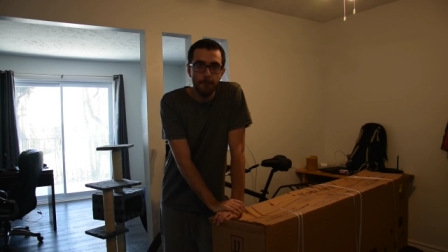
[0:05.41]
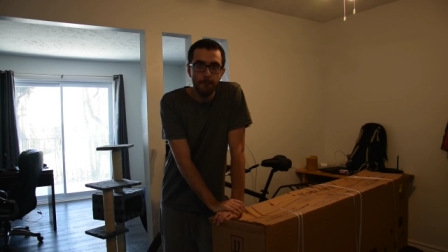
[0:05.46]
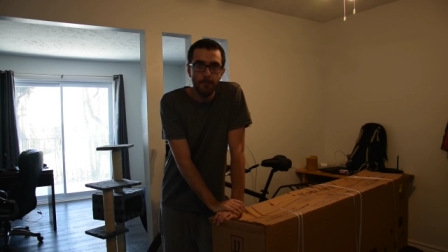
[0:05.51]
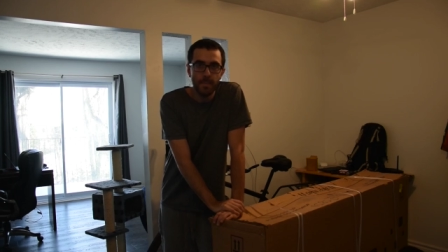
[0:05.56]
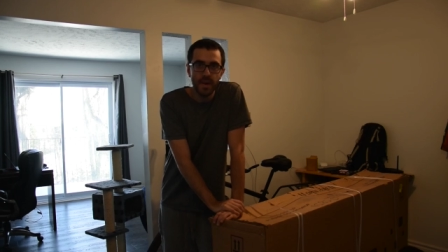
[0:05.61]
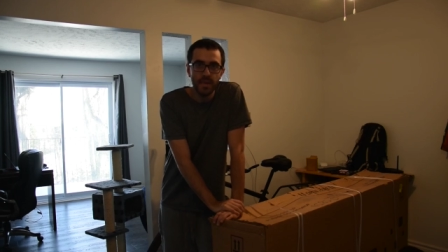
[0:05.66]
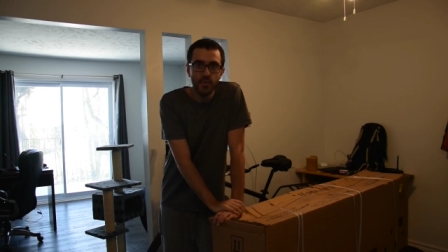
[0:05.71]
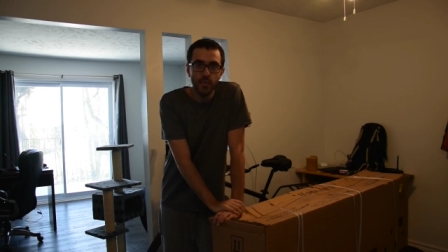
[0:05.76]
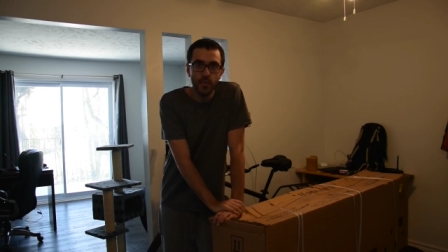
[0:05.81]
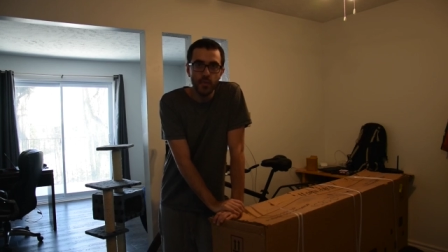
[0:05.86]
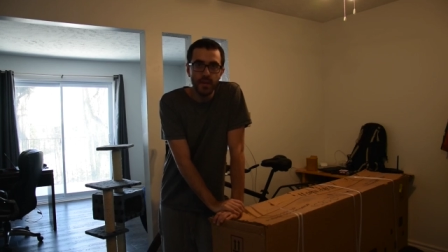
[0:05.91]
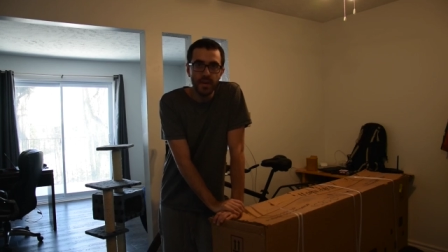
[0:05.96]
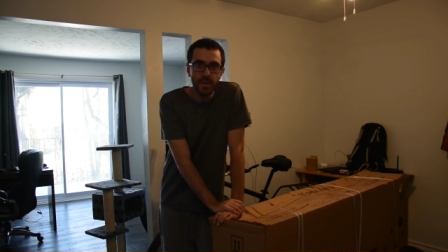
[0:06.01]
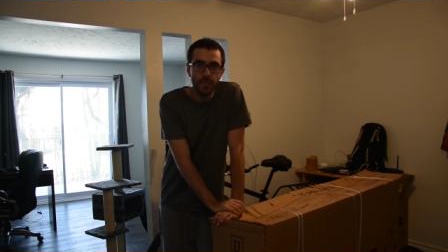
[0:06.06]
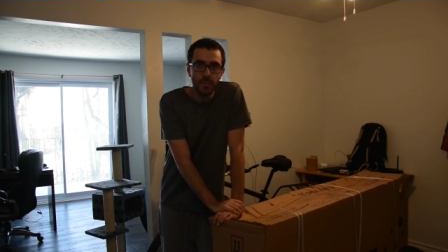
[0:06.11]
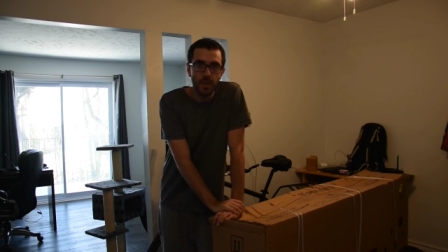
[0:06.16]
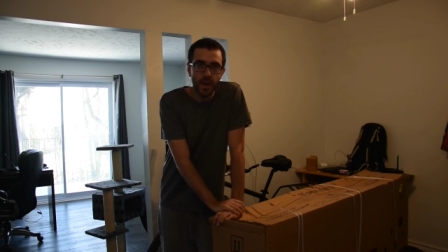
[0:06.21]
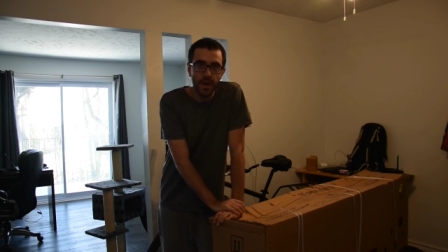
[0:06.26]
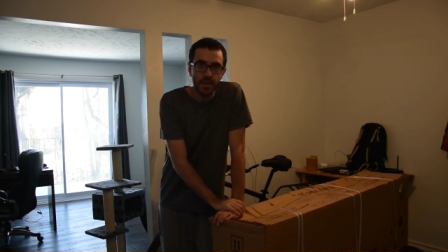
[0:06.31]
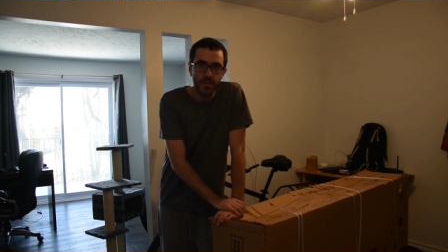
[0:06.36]
my new
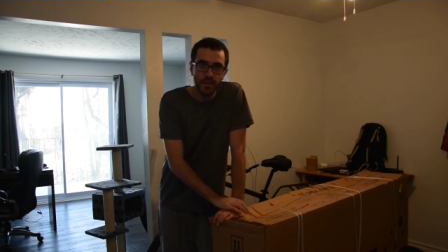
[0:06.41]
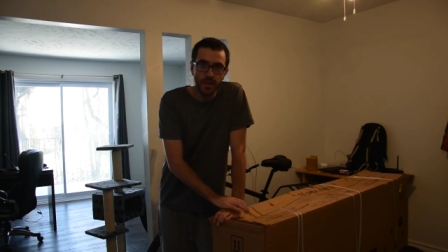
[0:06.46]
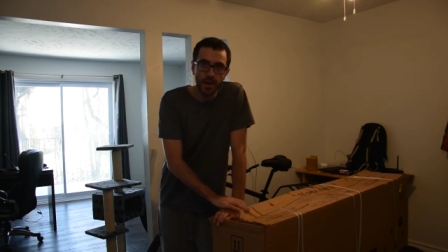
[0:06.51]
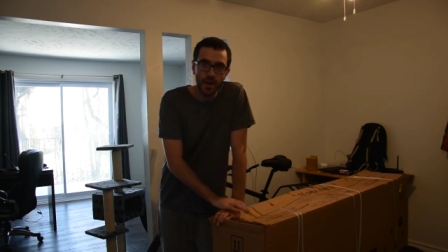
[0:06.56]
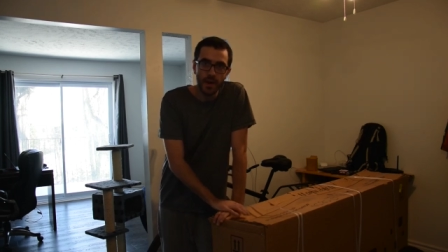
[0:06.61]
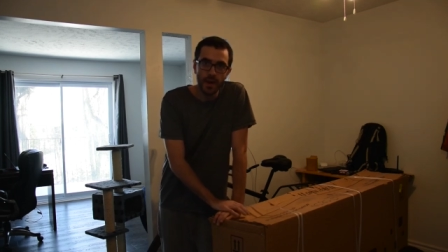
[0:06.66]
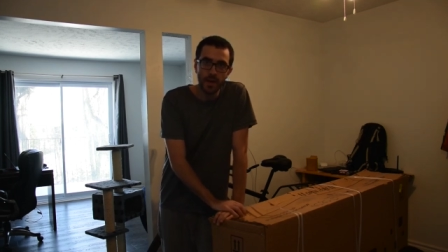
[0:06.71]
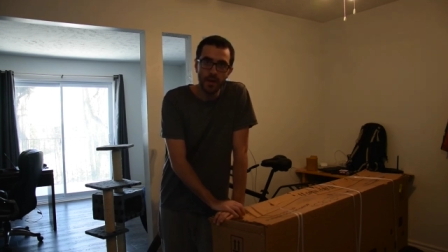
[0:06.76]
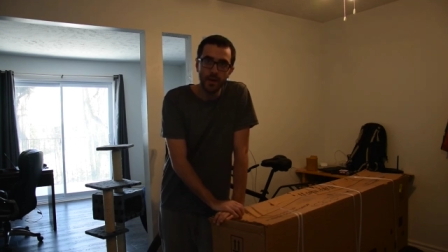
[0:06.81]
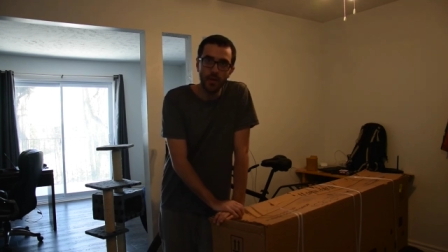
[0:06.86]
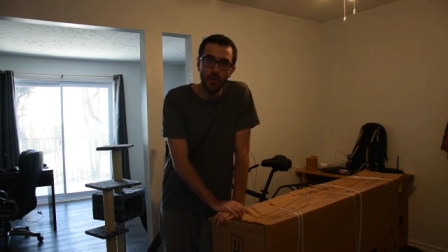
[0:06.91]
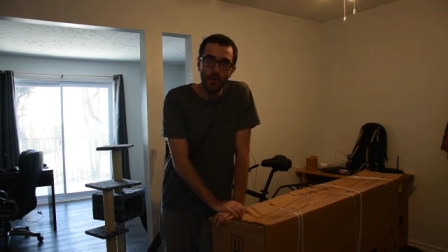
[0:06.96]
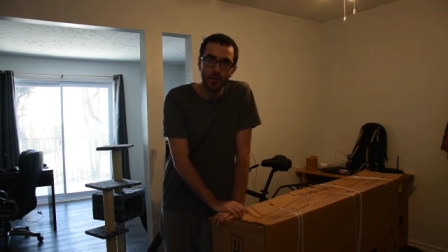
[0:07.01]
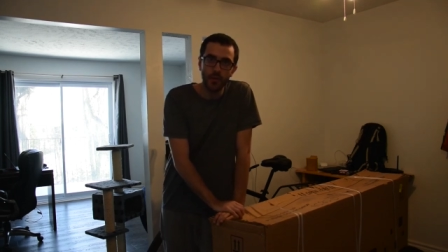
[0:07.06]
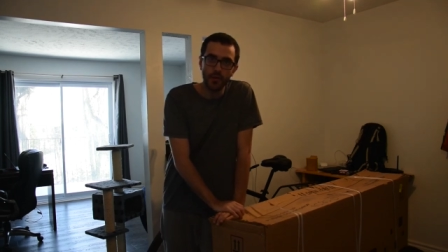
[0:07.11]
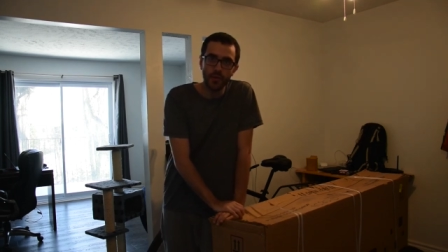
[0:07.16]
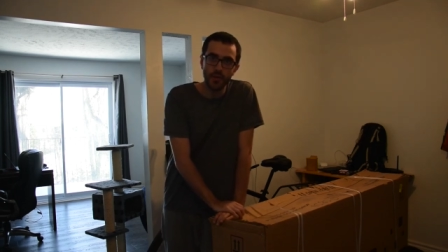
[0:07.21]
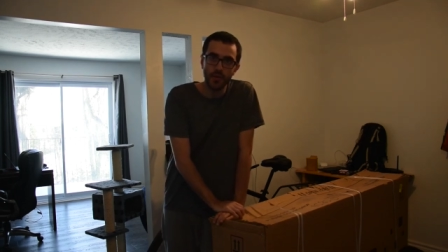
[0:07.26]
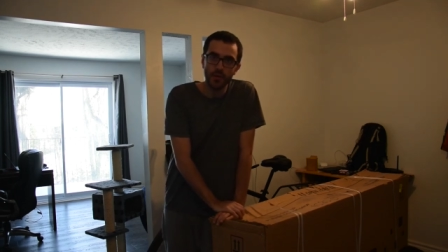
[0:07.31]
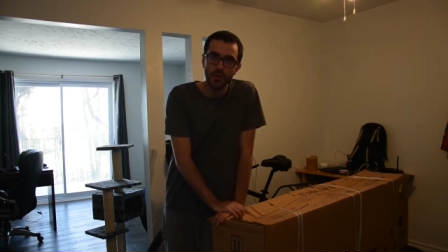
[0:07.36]
e-bike that I
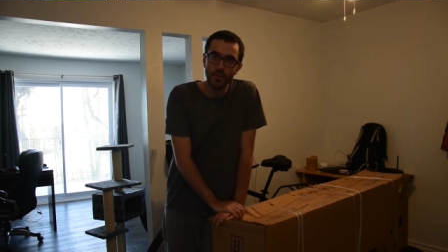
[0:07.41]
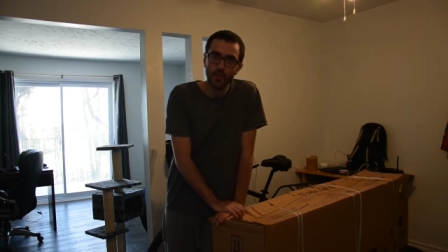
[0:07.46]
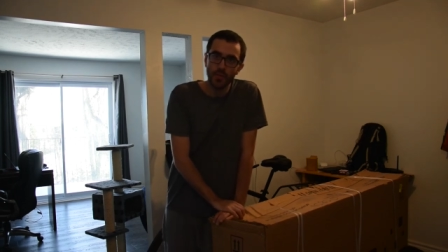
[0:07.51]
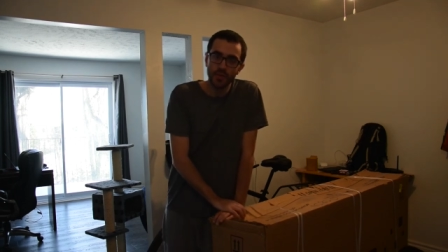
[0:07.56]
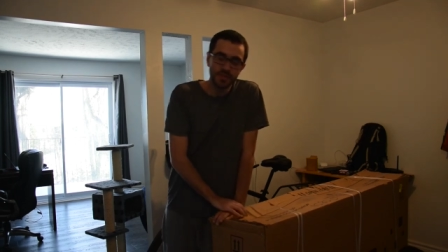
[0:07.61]
ordered